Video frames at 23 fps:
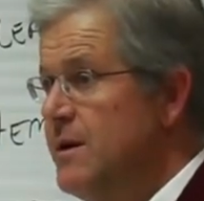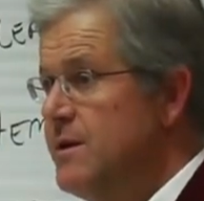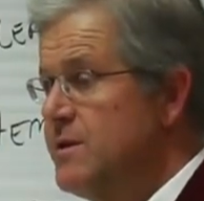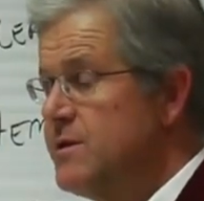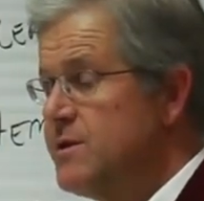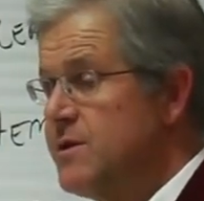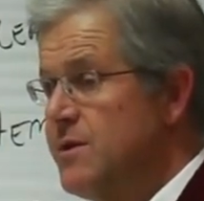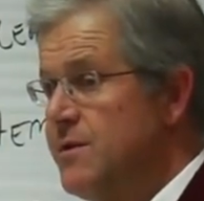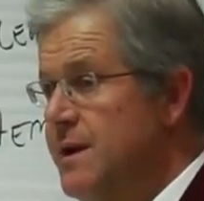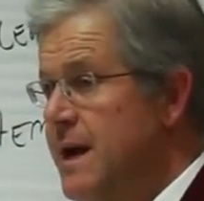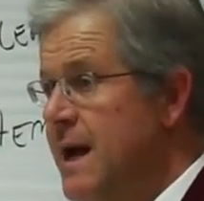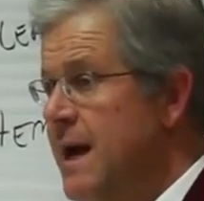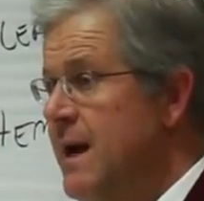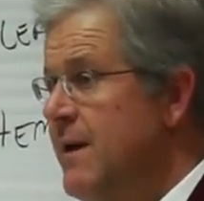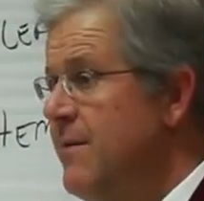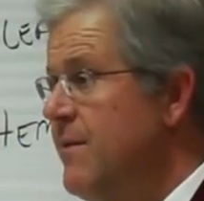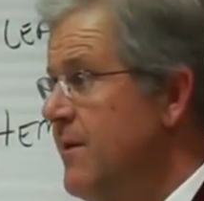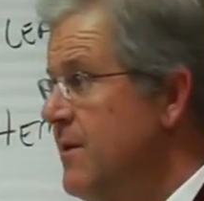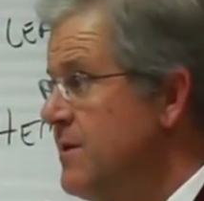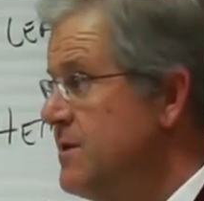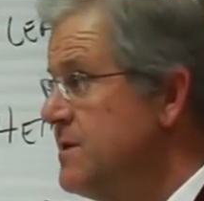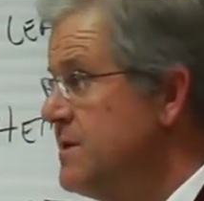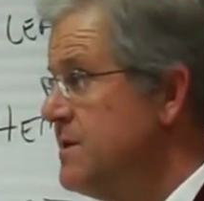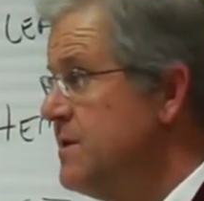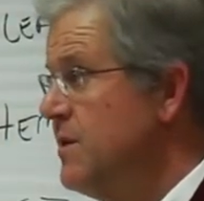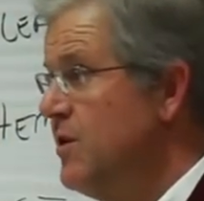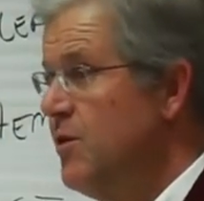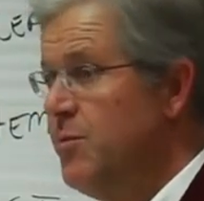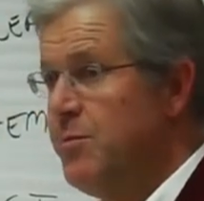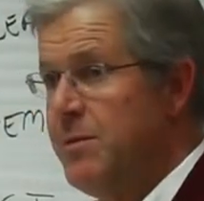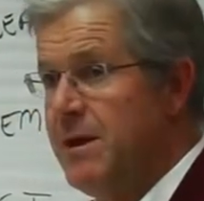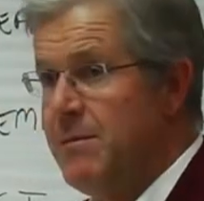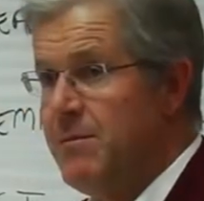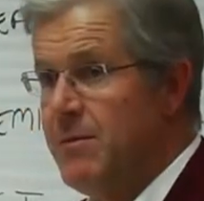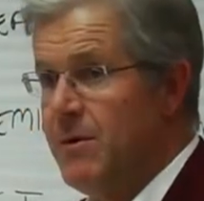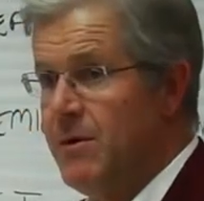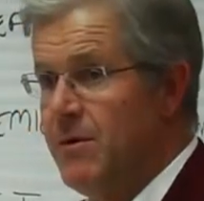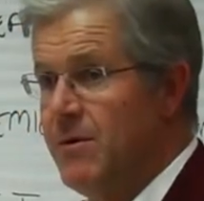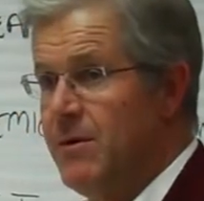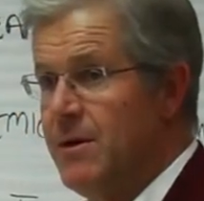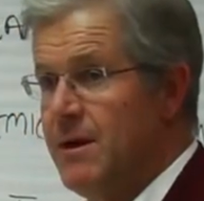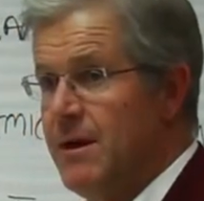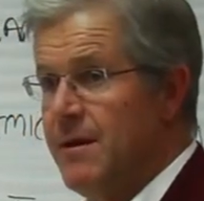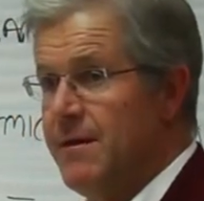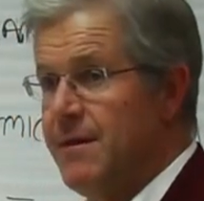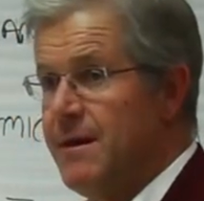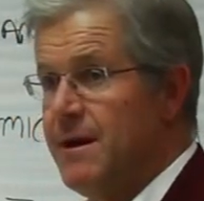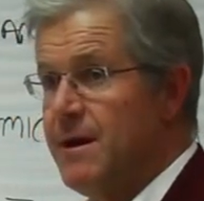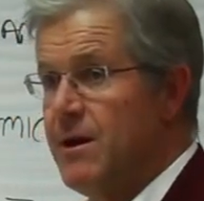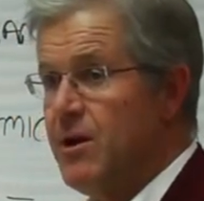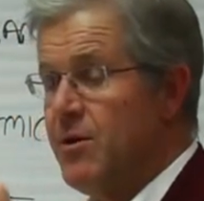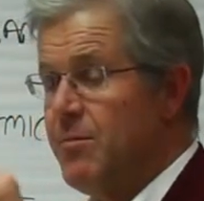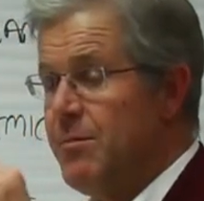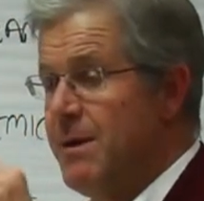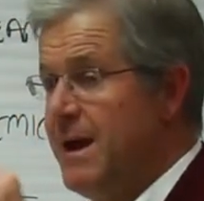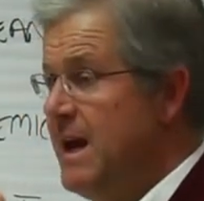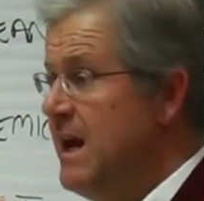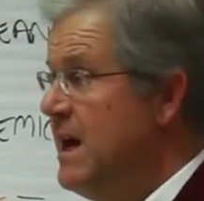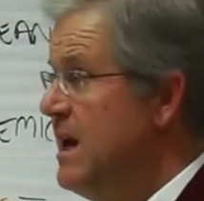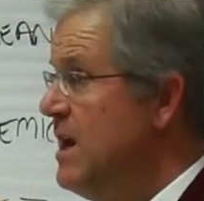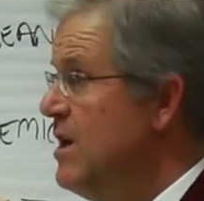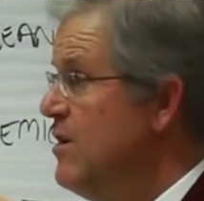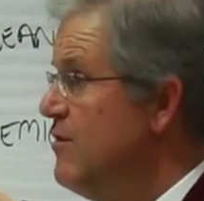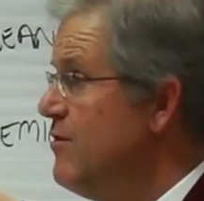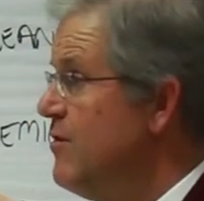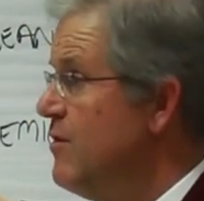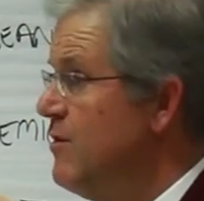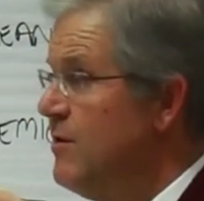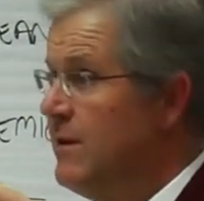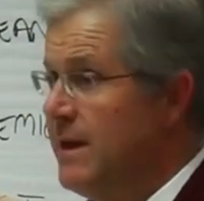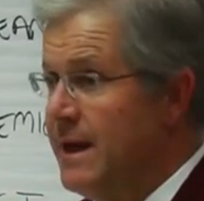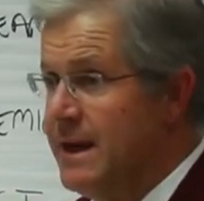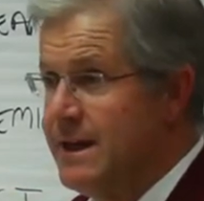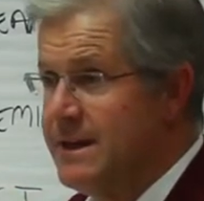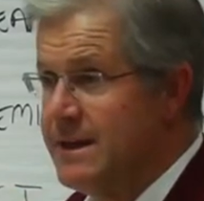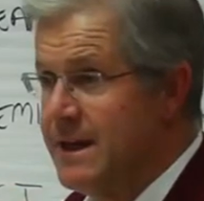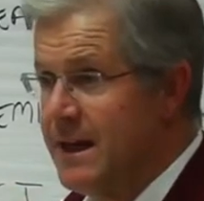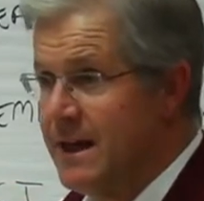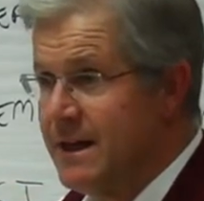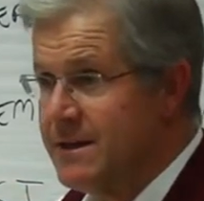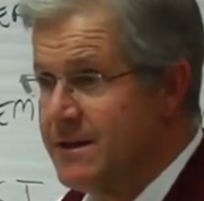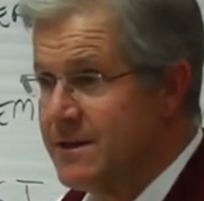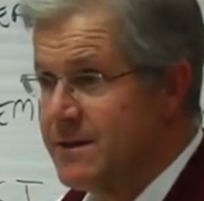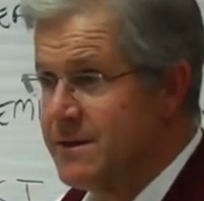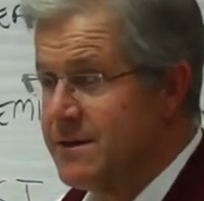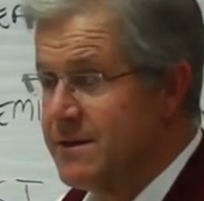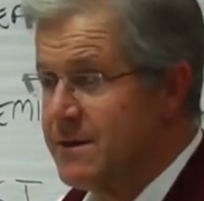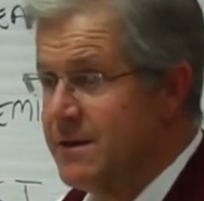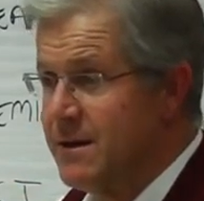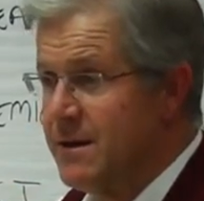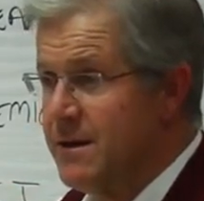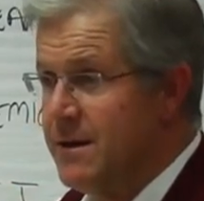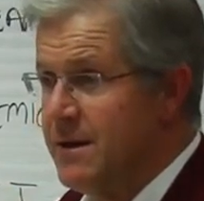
So now there are still people that are paying for latex.